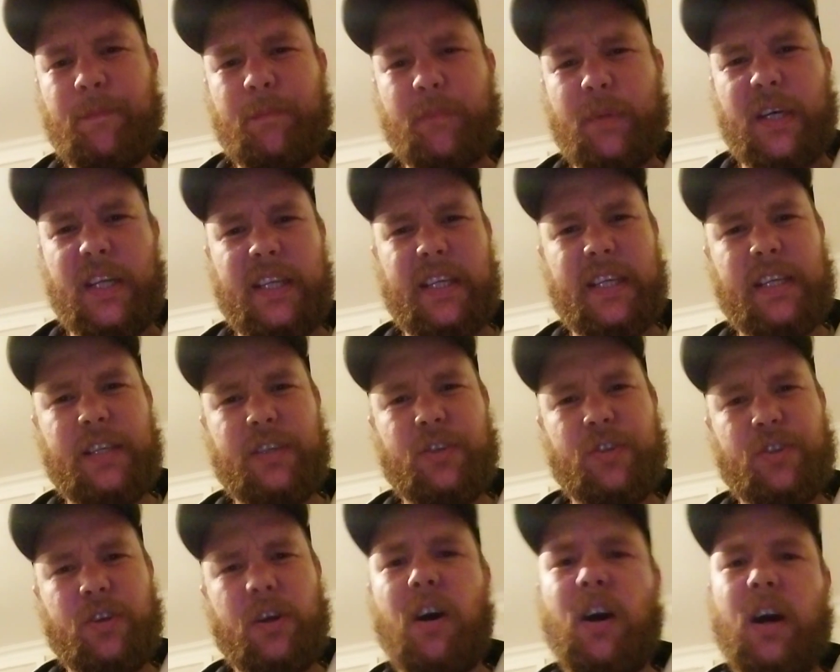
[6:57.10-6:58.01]
But
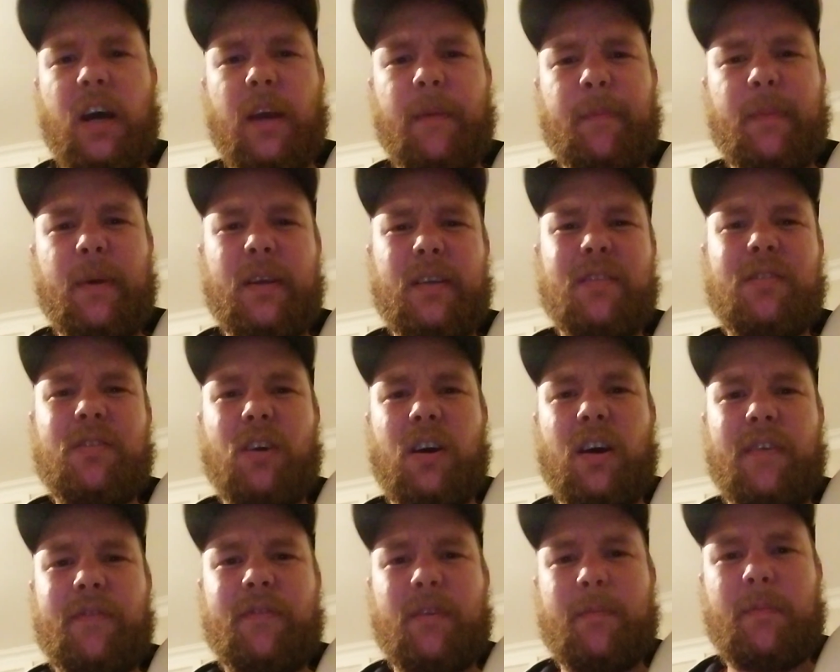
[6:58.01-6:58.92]
each time,
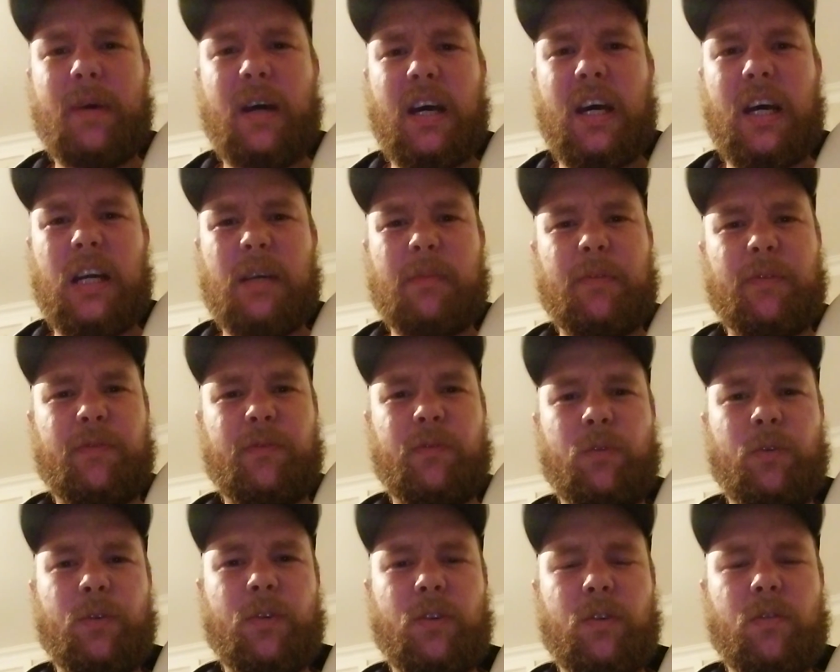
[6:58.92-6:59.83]
dive the bar
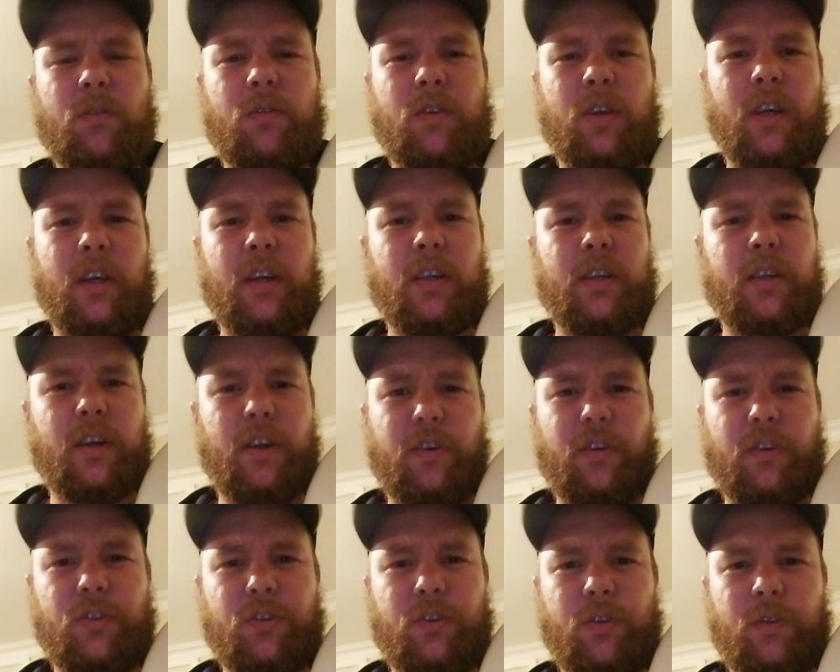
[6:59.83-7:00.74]
before you go
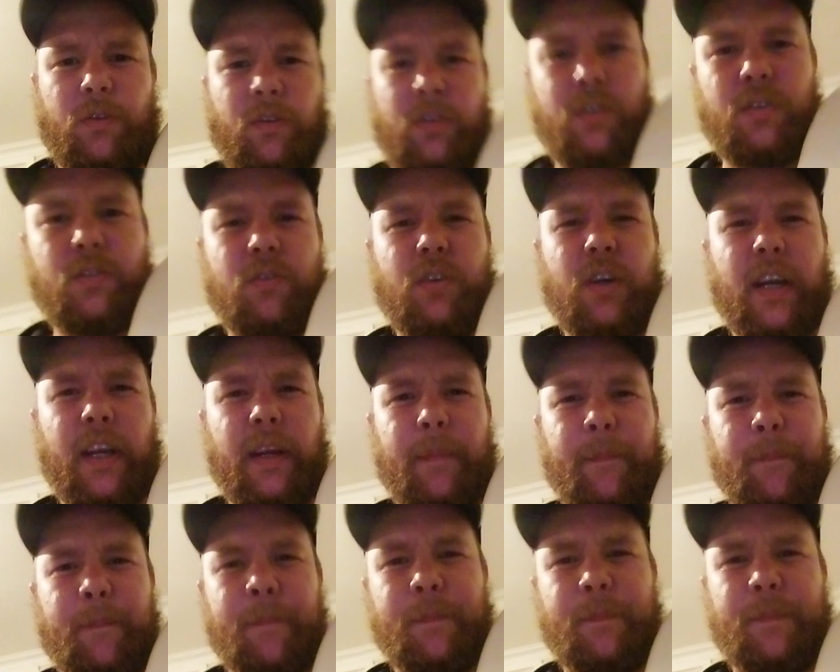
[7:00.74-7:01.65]
to tune the
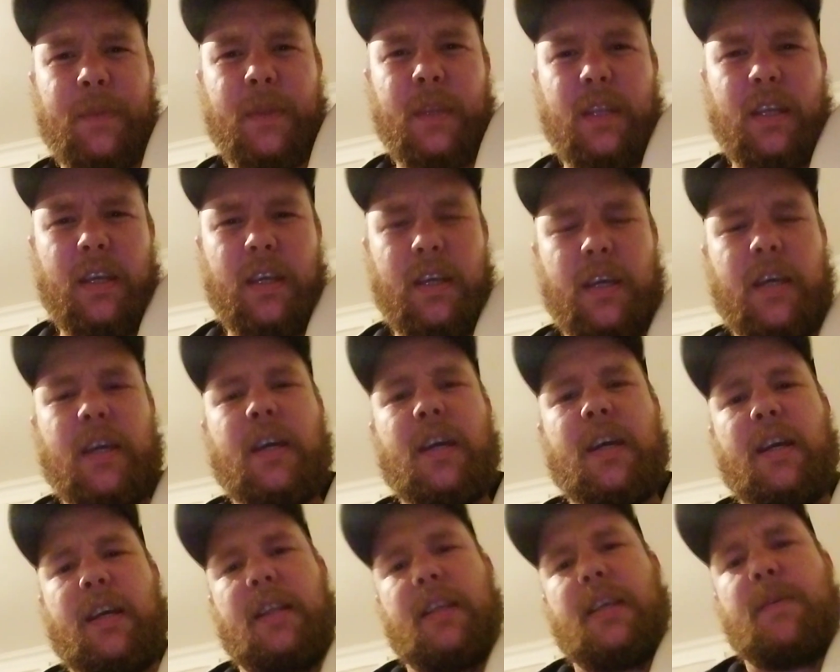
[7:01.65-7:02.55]
string.
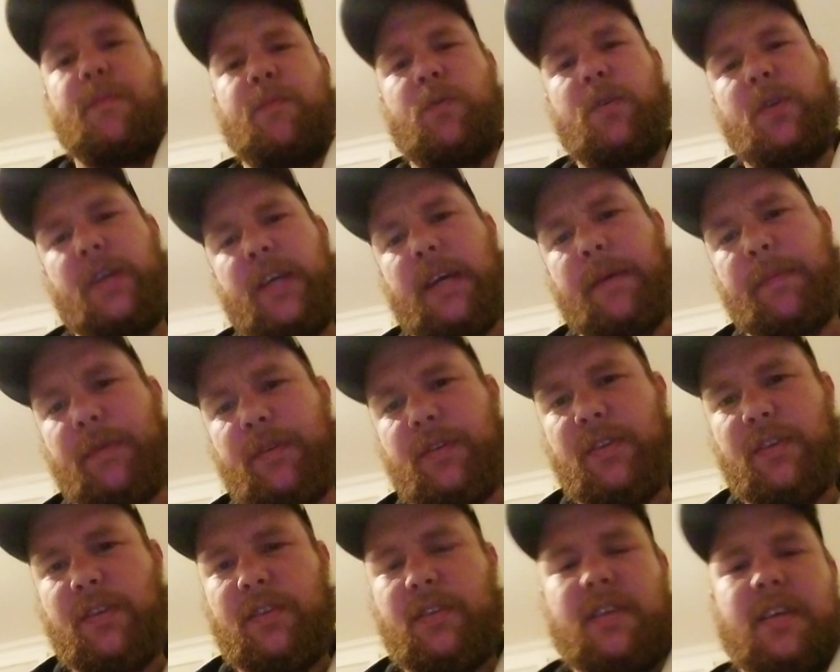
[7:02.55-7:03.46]
And then what
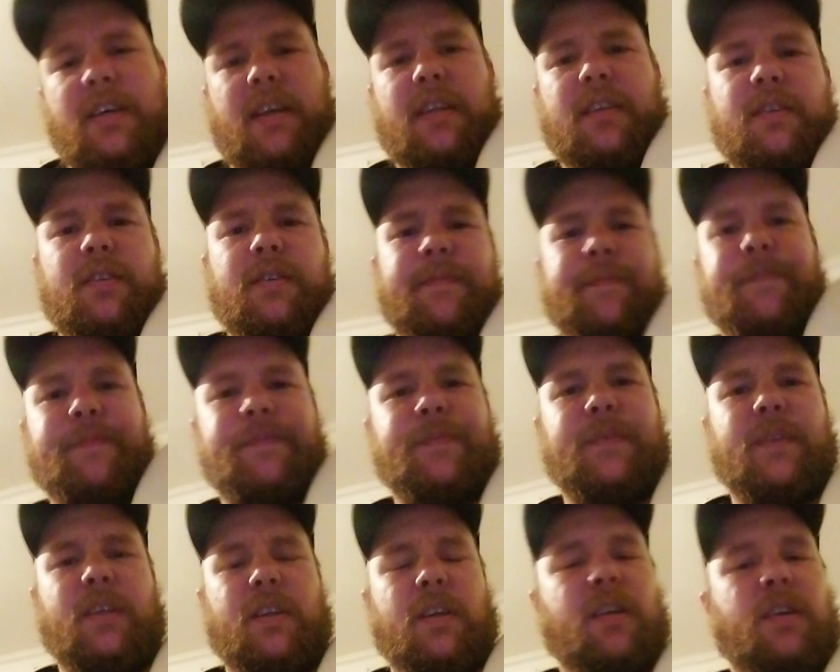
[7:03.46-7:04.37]
happens is that
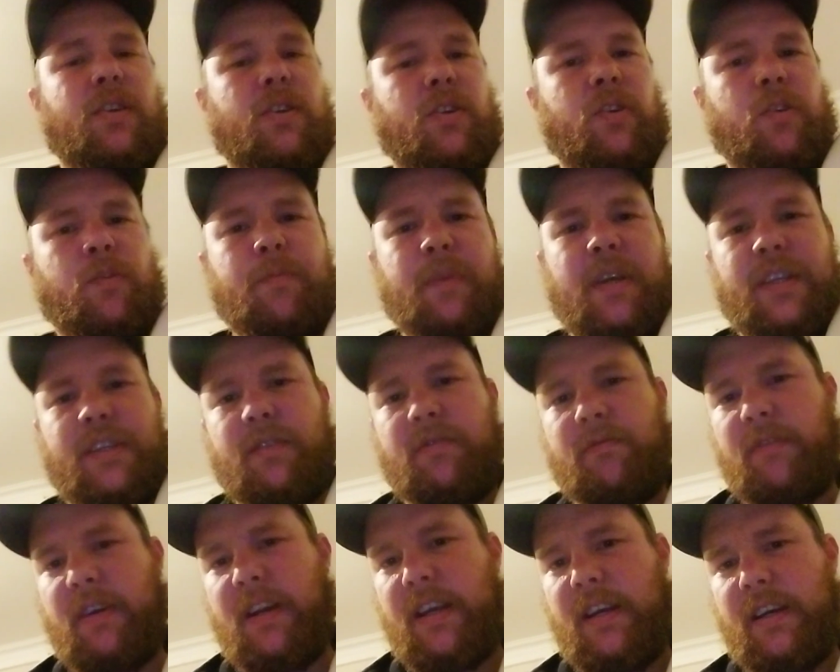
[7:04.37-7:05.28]
you mess
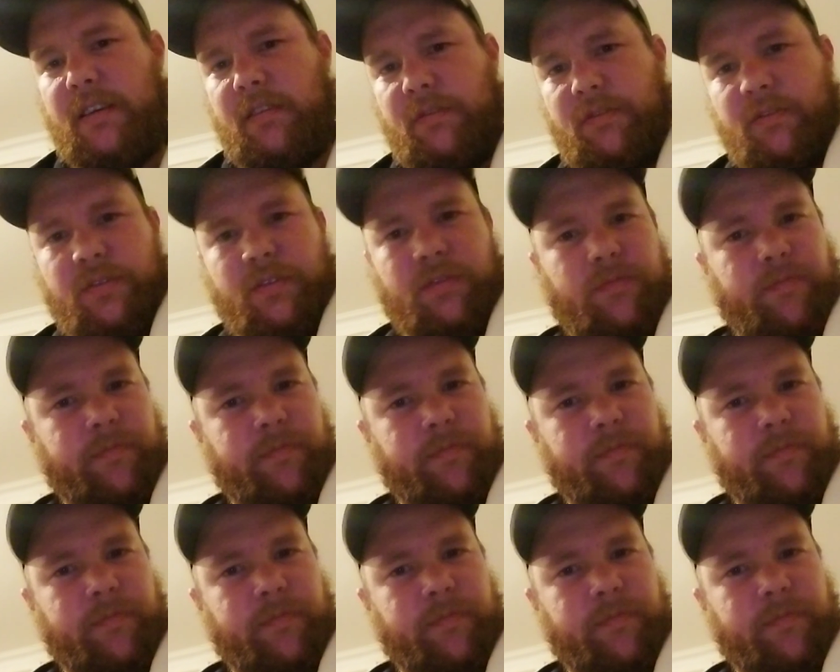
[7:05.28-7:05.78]
around,